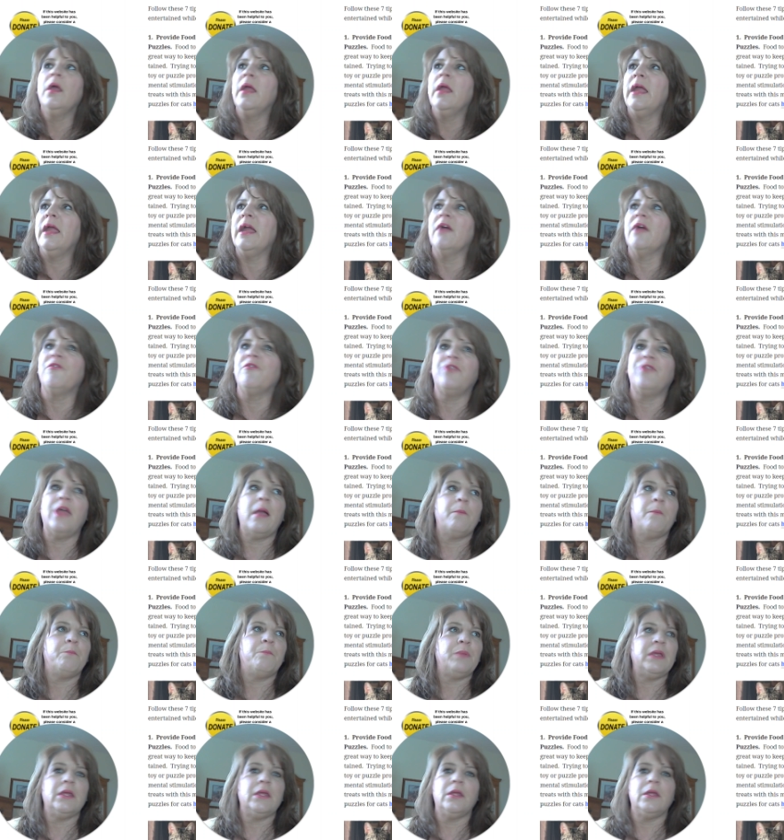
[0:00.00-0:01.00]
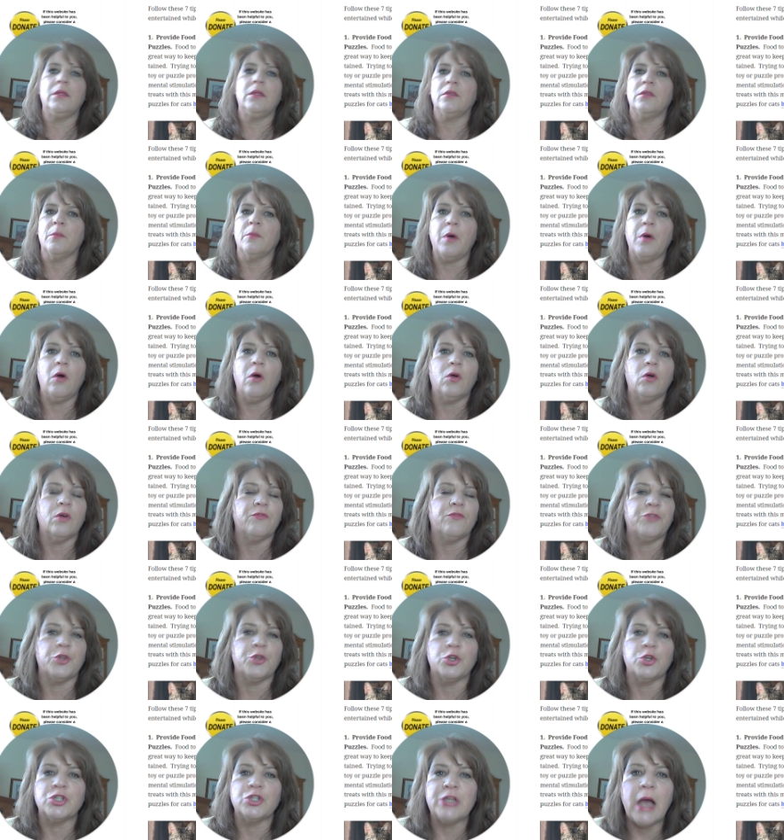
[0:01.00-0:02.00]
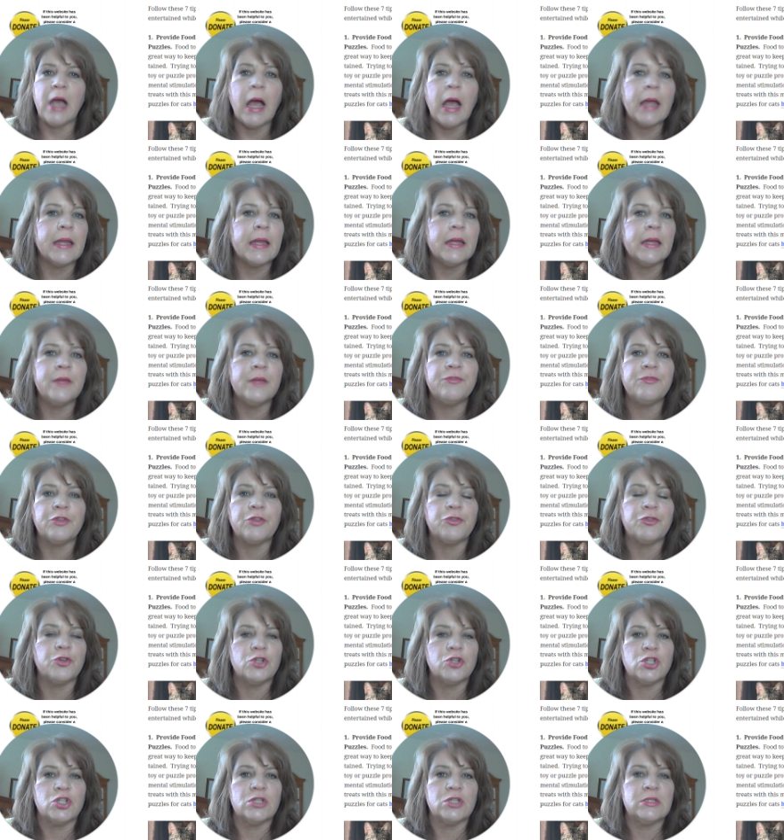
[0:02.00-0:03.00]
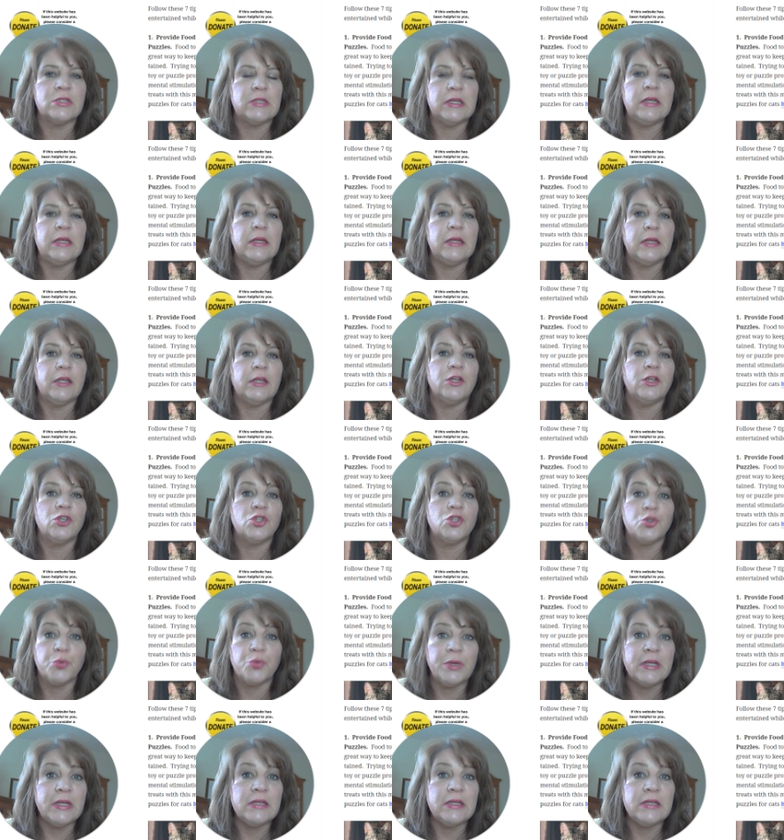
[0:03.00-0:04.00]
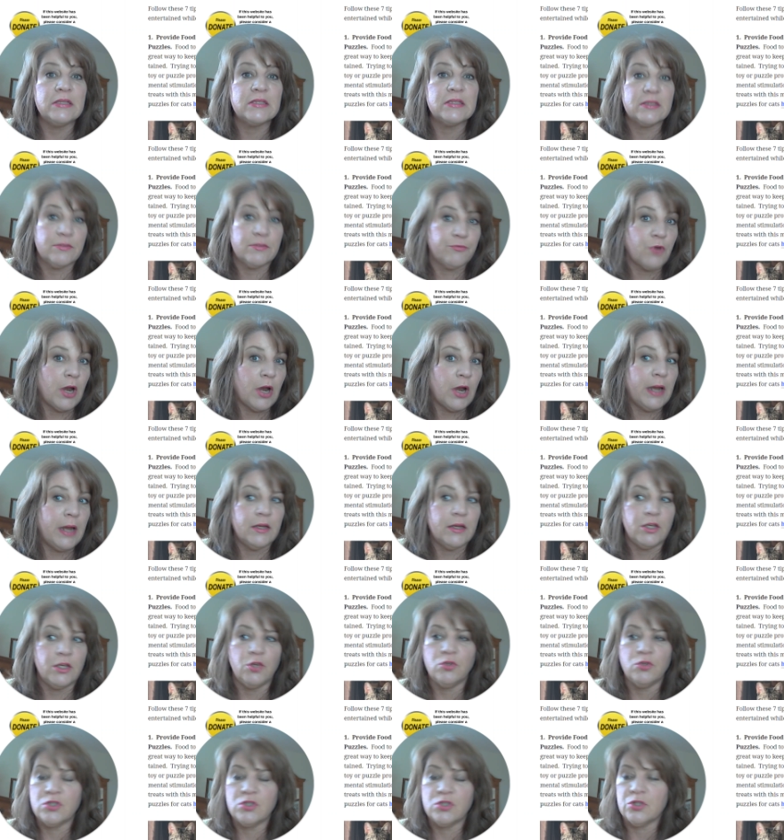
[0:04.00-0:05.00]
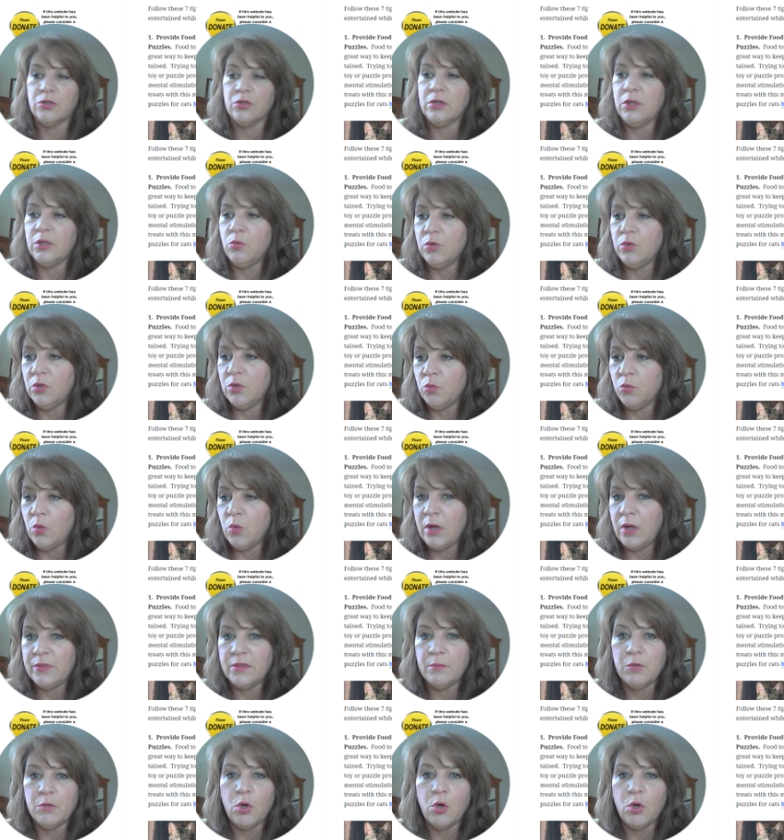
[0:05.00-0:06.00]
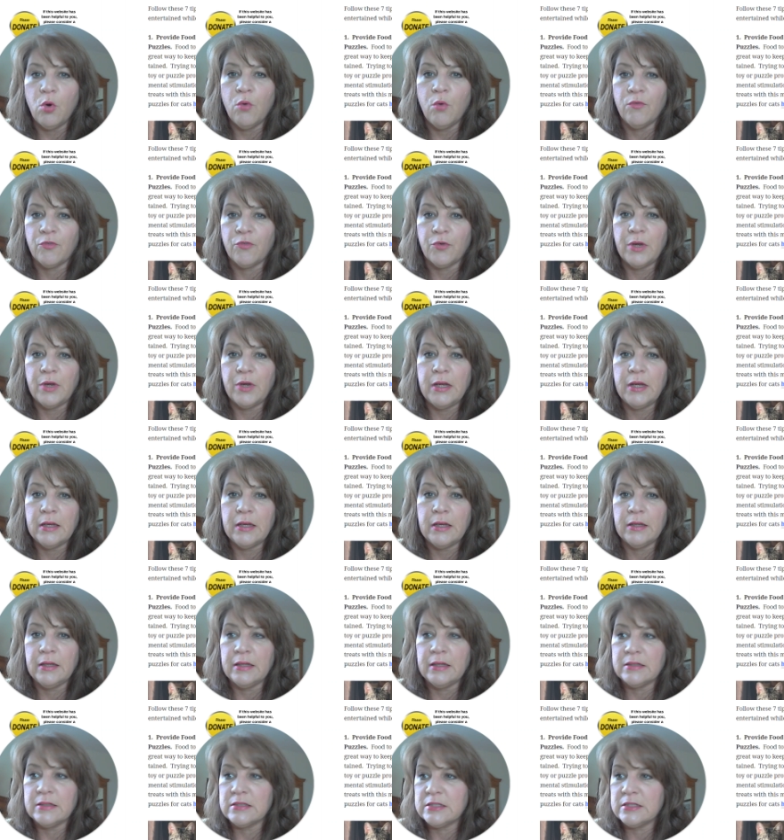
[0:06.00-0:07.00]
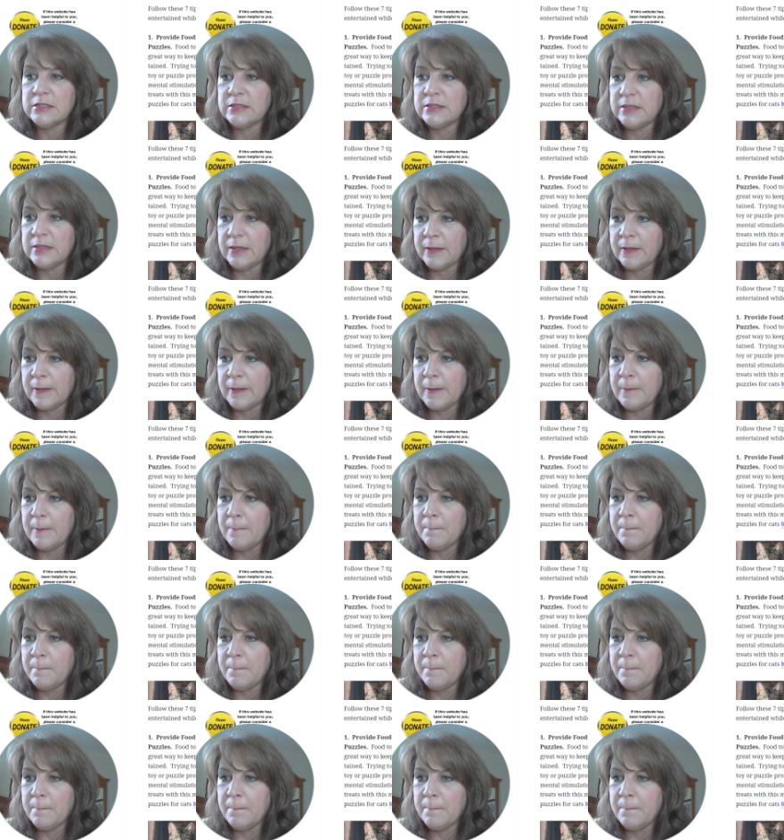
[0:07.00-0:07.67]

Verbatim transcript: have that be the bulk of their diet that they're just eating treats, right? And you certainly wouldn't wouldn't want them to overeat and get sick.